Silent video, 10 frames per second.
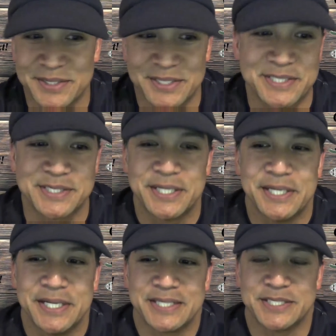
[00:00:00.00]
That's
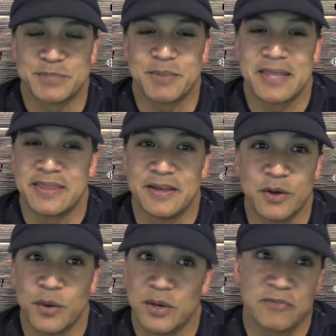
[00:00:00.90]
just my thing,
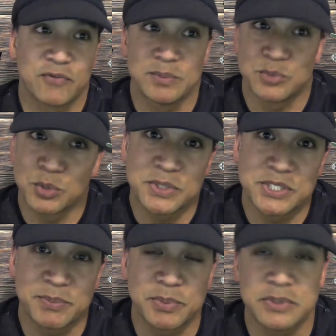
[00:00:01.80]
going from super
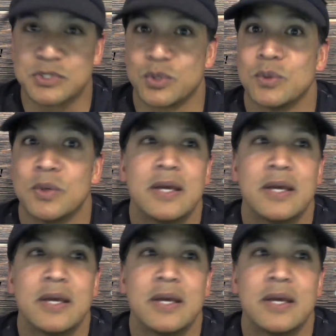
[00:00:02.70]
simple to